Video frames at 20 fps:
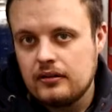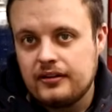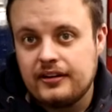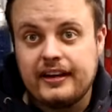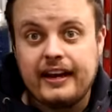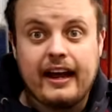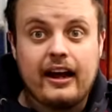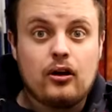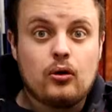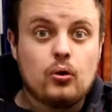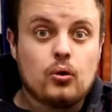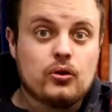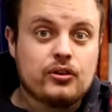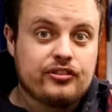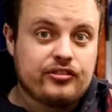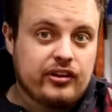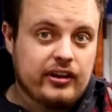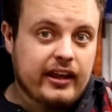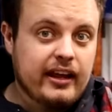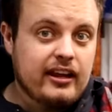Now on
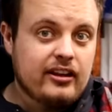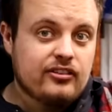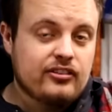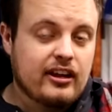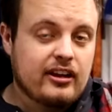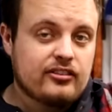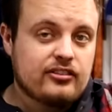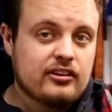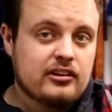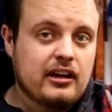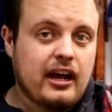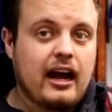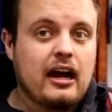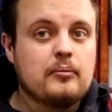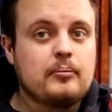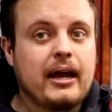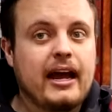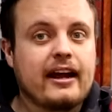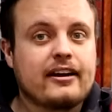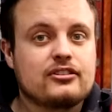today's engine,
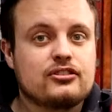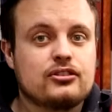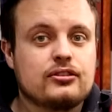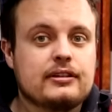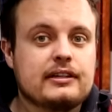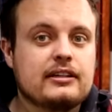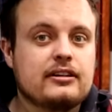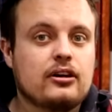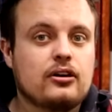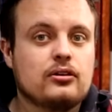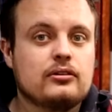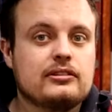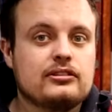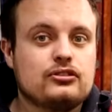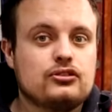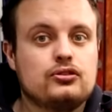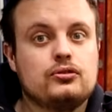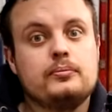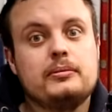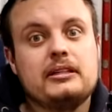I'm actually going
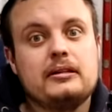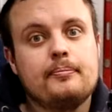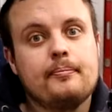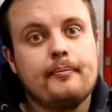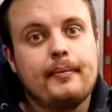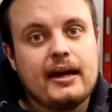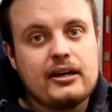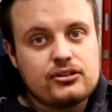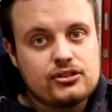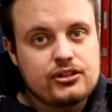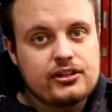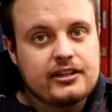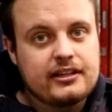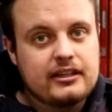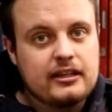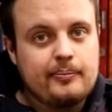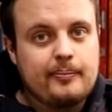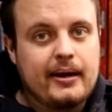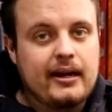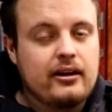to be measuring
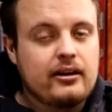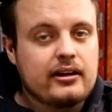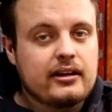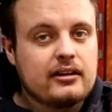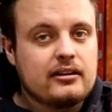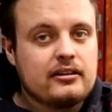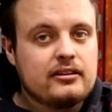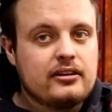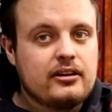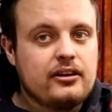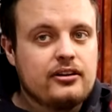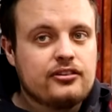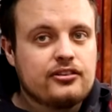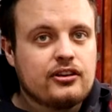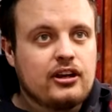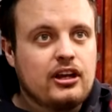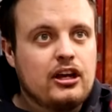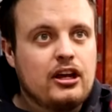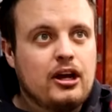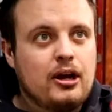the bearing clearance,
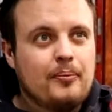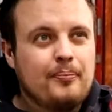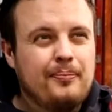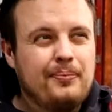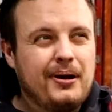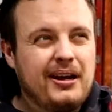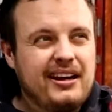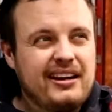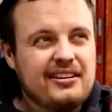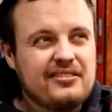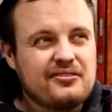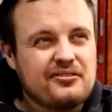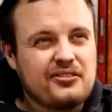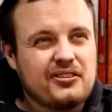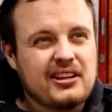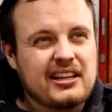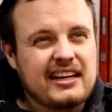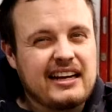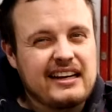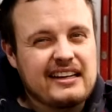but
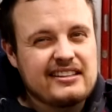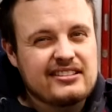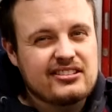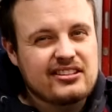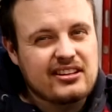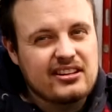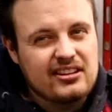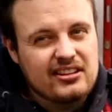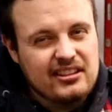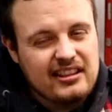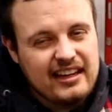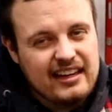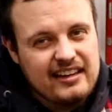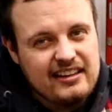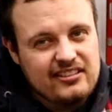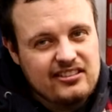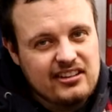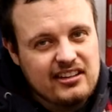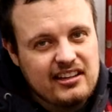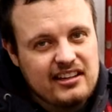for the guys that are
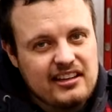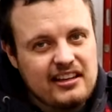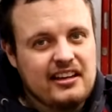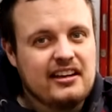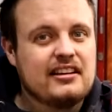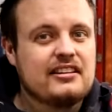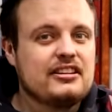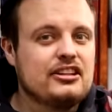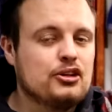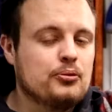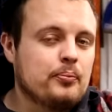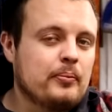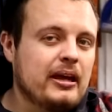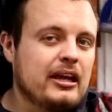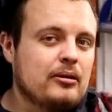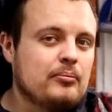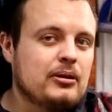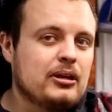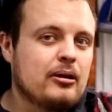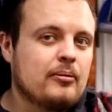lazy, you
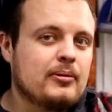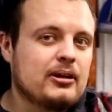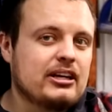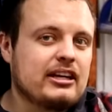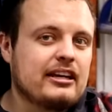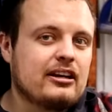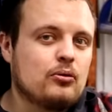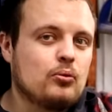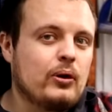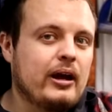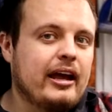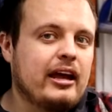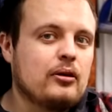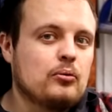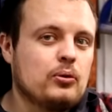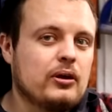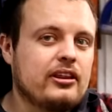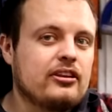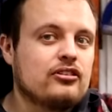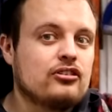may be able to get away
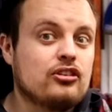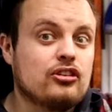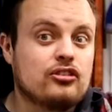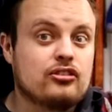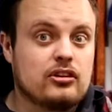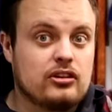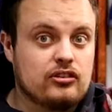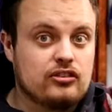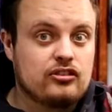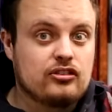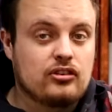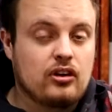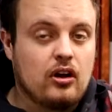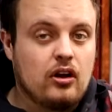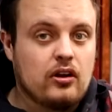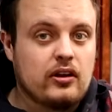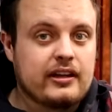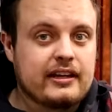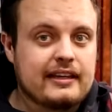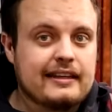with just
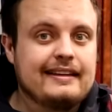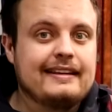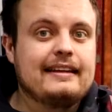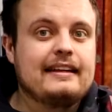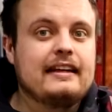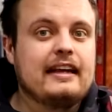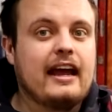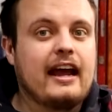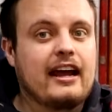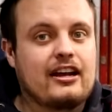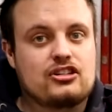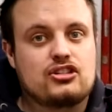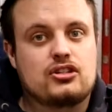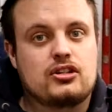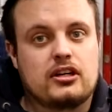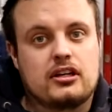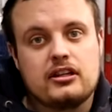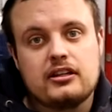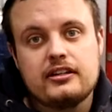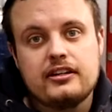installing the
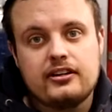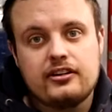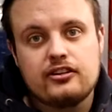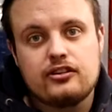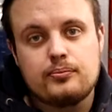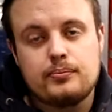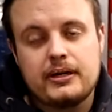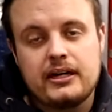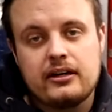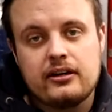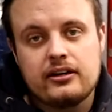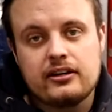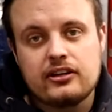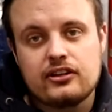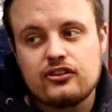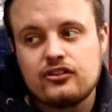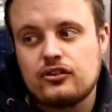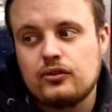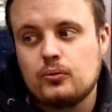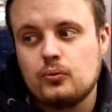extra clearance
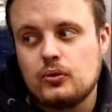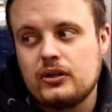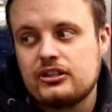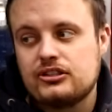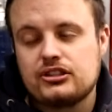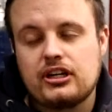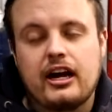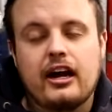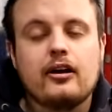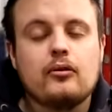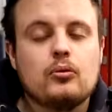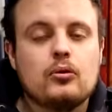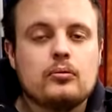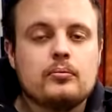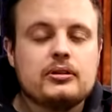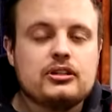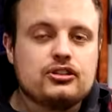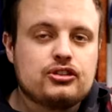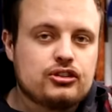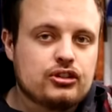bearings, which I will
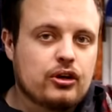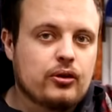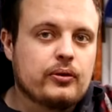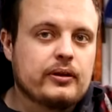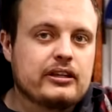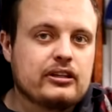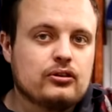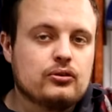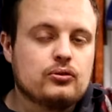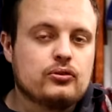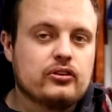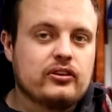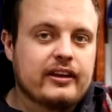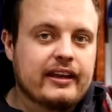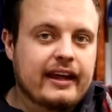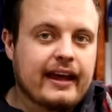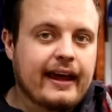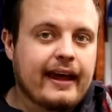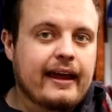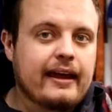be showing you
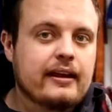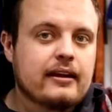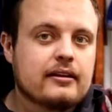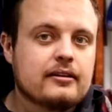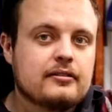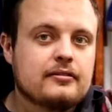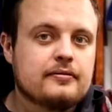today.